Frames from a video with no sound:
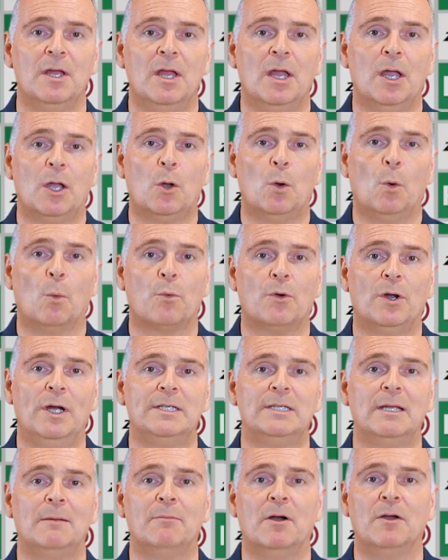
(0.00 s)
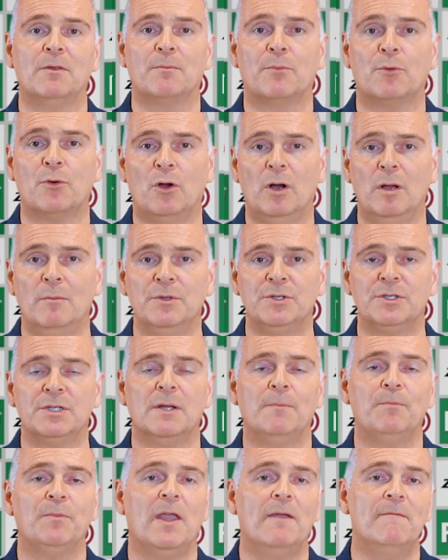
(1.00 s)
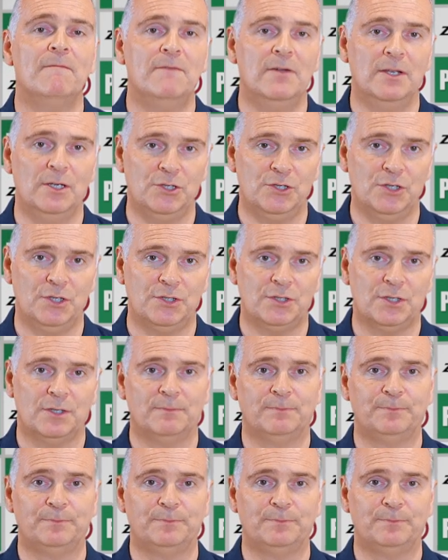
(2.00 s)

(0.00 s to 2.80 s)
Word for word: incorporating both primers and finishes.